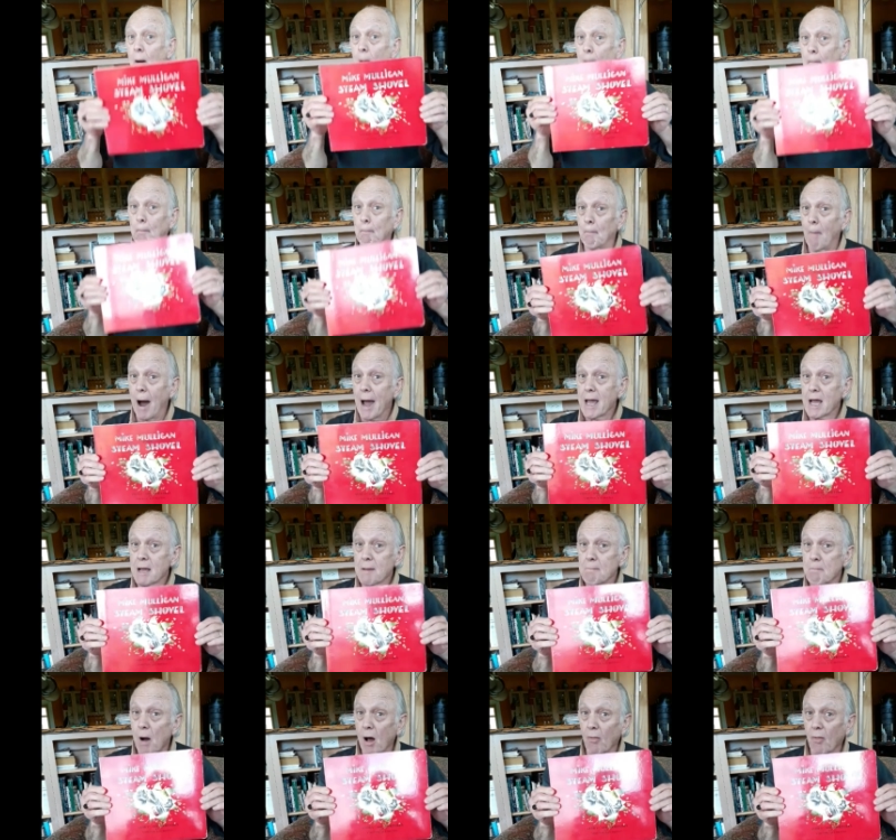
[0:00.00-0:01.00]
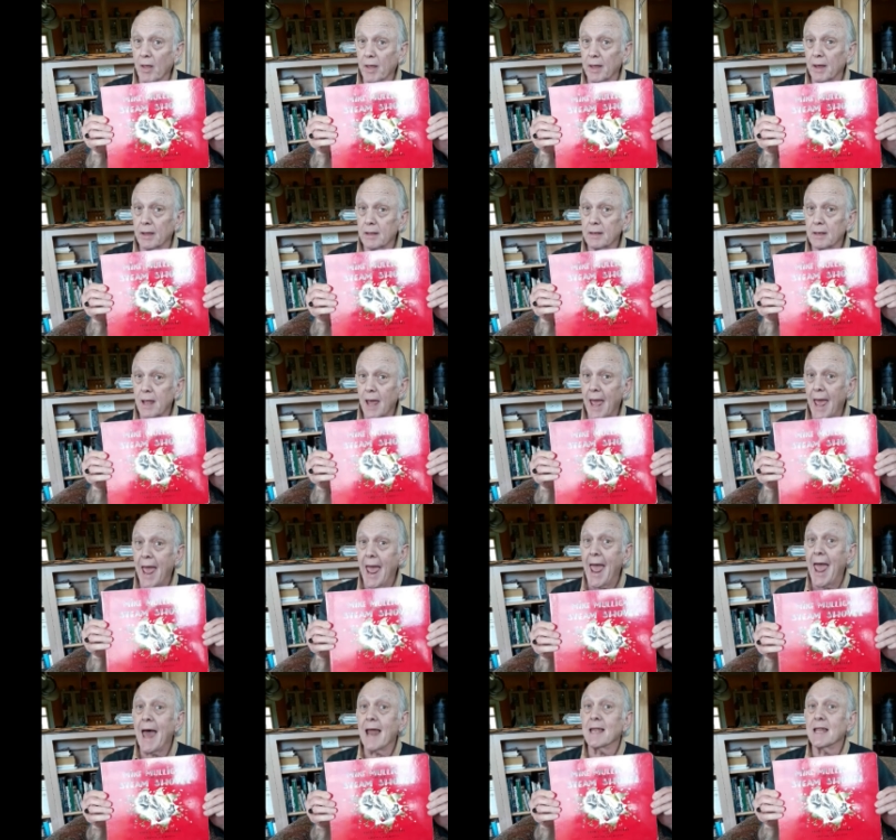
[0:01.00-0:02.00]
Mike Mulligan
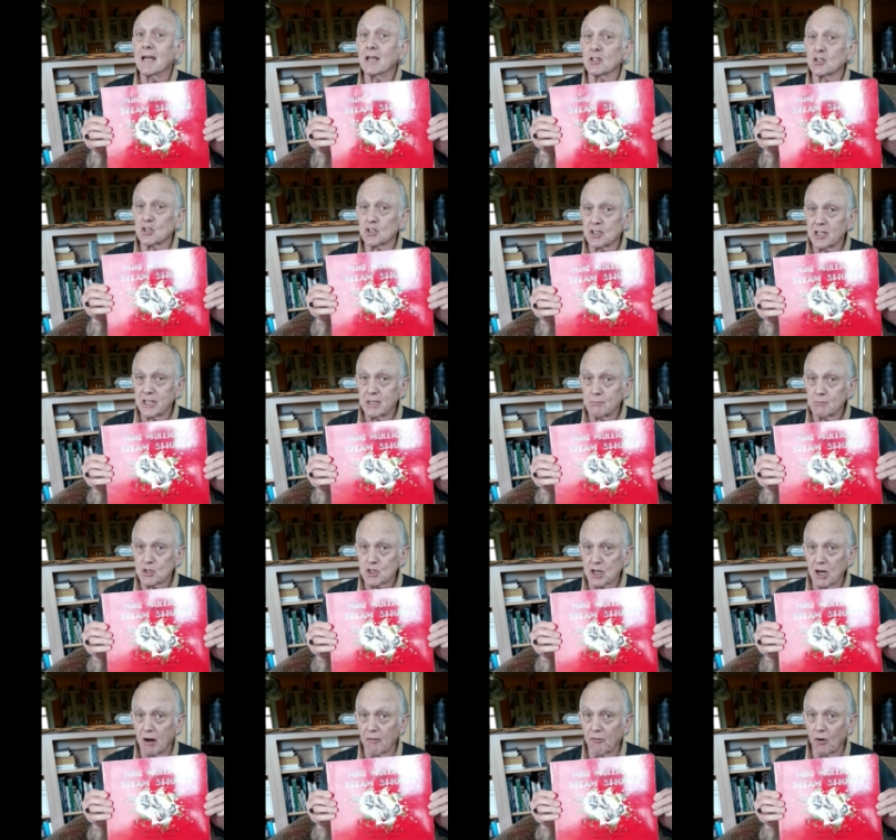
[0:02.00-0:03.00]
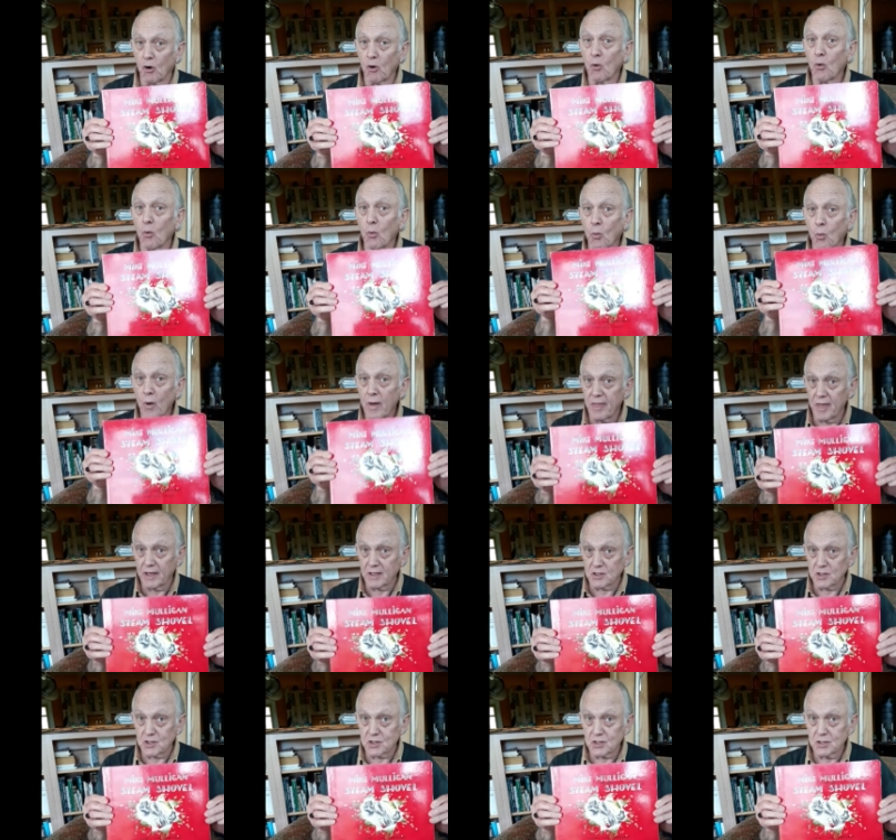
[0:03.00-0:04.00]
and his steam shovel with
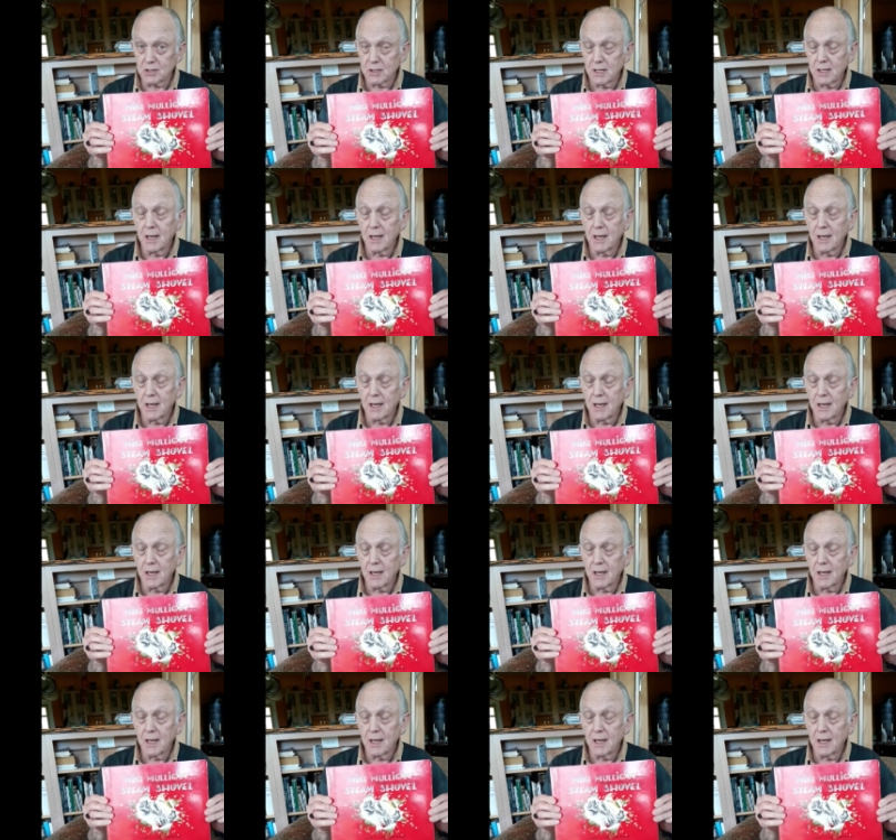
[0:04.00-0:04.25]
us.